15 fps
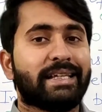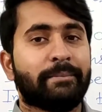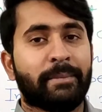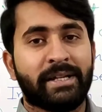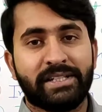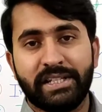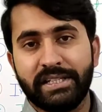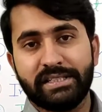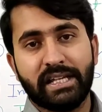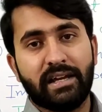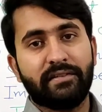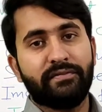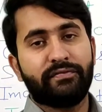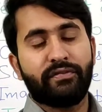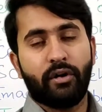images
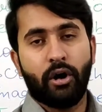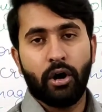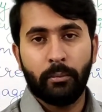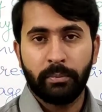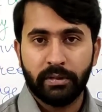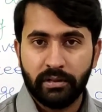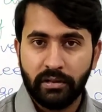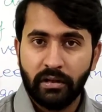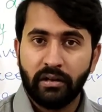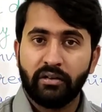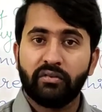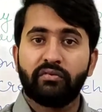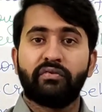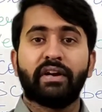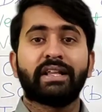are formed
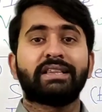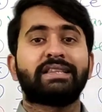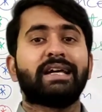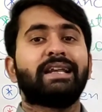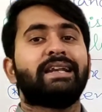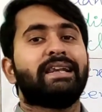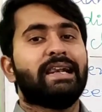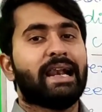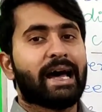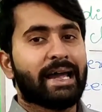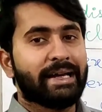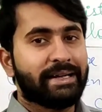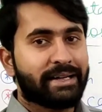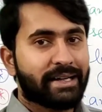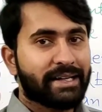when the
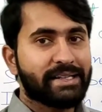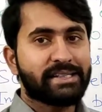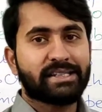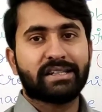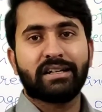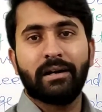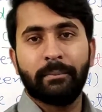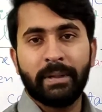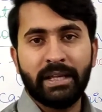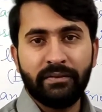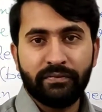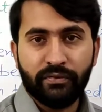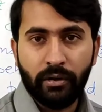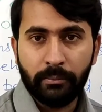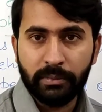light rays coming
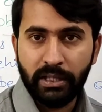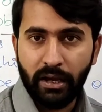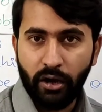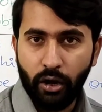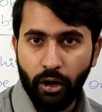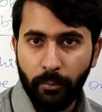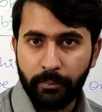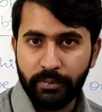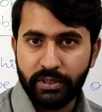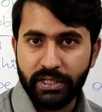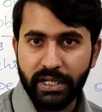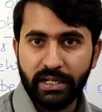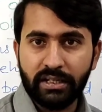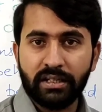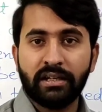from the
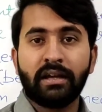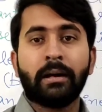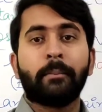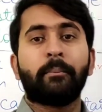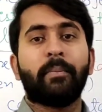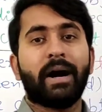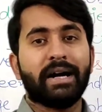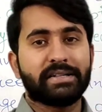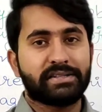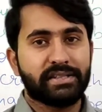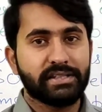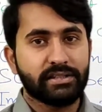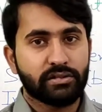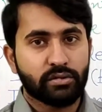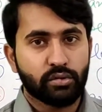object
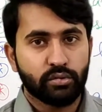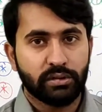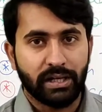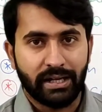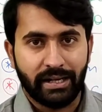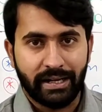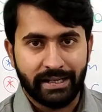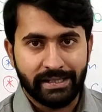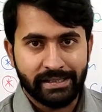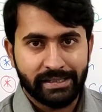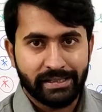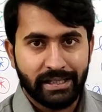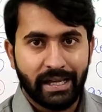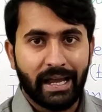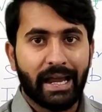passes through the
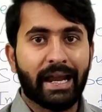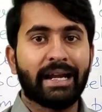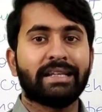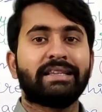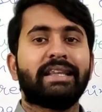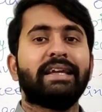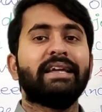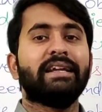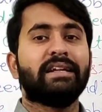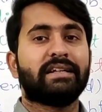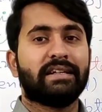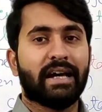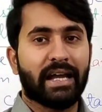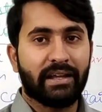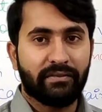lens and they
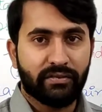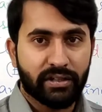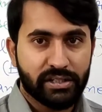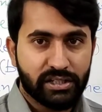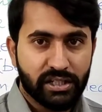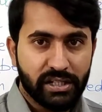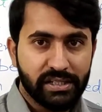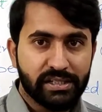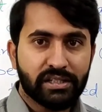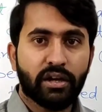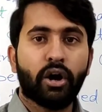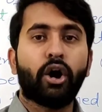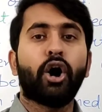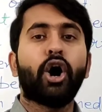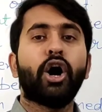diverges
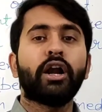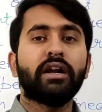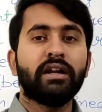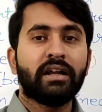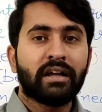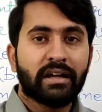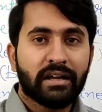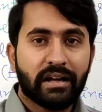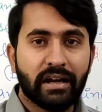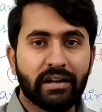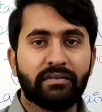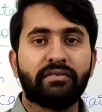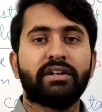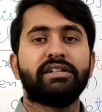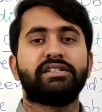or
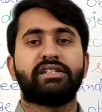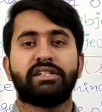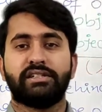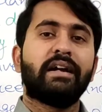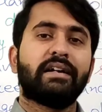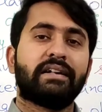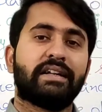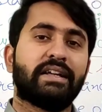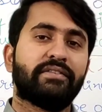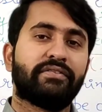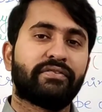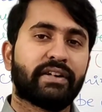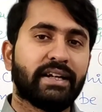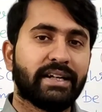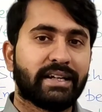converges.
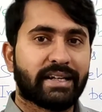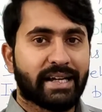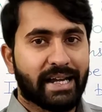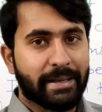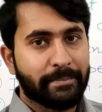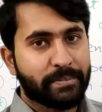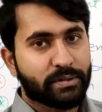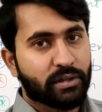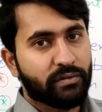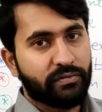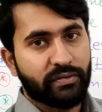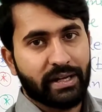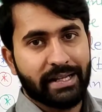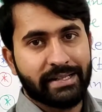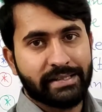Different types of
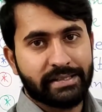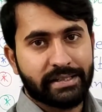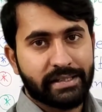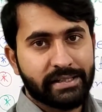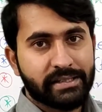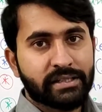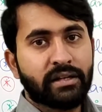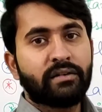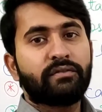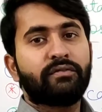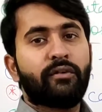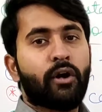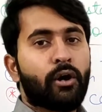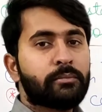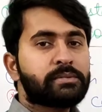lenses
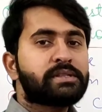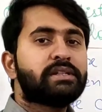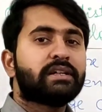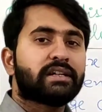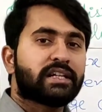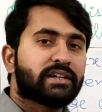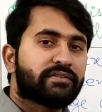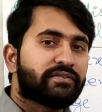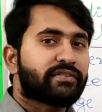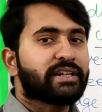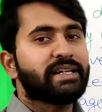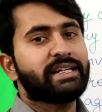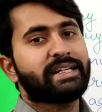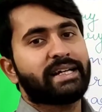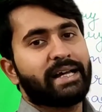forms
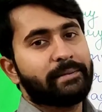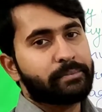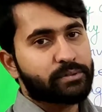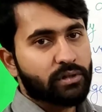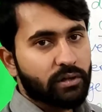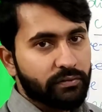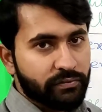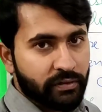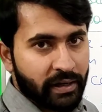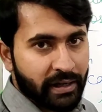different types of